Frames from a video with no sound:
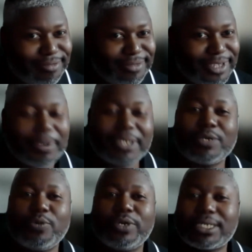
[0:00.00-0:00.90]

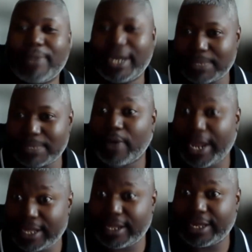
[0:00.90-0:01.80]
especially with somebody
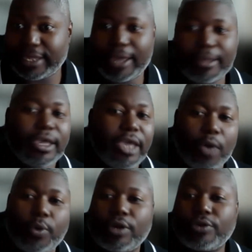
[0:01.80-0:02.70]
sporadic like that,
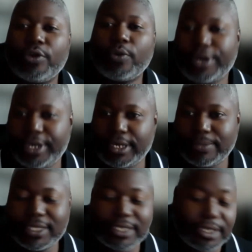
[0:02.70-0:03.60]
and we don't know where he is
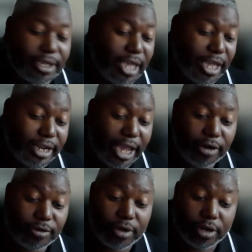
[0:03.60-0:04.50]
mentally.
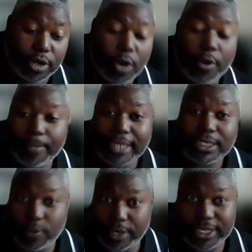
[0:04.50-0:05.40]
Now, going back
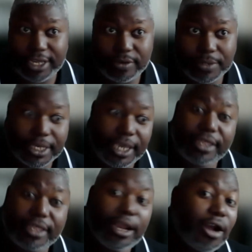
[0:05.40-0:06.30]
to what Daniel was saying
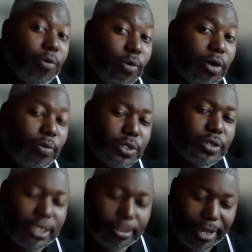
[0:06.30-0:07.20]
that I want
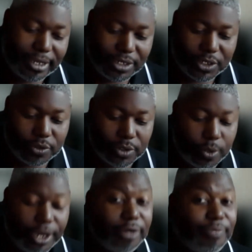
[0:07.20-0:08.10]
you guys to pay attention to as
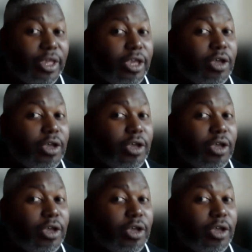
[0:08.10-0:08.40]
well,